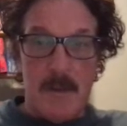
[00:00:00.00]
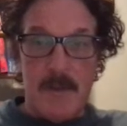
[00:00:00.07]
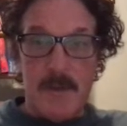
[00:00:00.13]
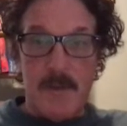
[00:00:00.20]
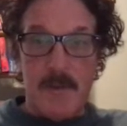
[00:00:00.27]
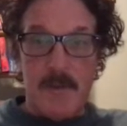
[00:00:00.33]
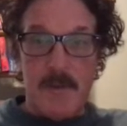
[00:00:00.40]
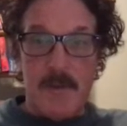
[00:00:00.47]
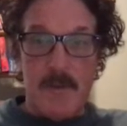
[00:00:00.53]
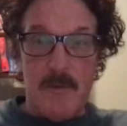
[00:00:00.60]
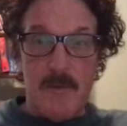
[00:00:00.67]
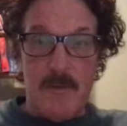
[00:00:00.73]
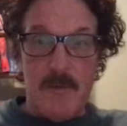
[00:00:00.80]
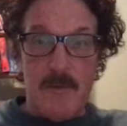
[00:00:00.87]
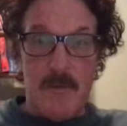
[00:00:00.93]

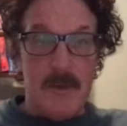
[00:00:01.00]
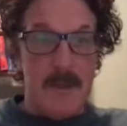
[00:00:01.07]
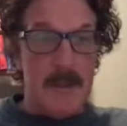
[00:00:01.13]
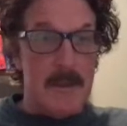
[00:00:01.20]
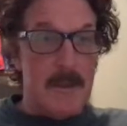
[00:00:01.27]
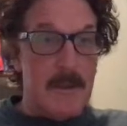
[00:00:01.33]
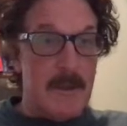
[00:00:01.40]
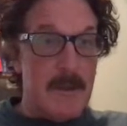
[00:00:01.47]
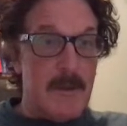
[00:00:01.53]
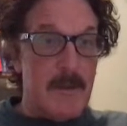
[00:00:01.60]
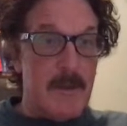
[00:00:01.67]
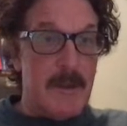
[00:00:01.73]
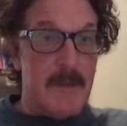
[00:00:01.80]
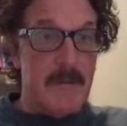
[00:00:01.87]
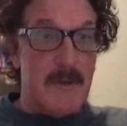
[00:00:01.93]
to
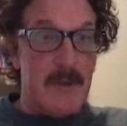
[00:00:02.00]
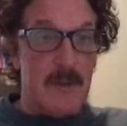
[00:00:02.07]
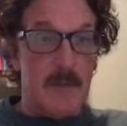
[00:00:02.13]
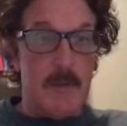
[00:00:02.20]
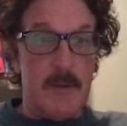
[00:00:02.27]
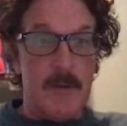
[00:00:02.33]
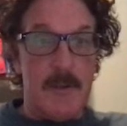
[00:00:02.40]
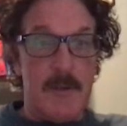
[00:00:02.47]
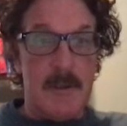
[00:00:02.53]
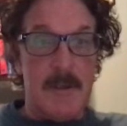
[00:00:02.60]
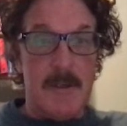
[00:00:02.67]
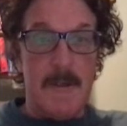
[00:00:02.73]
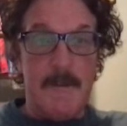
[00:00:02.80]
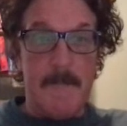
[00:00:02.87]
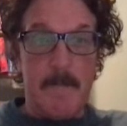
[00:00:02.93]
Creative Explorer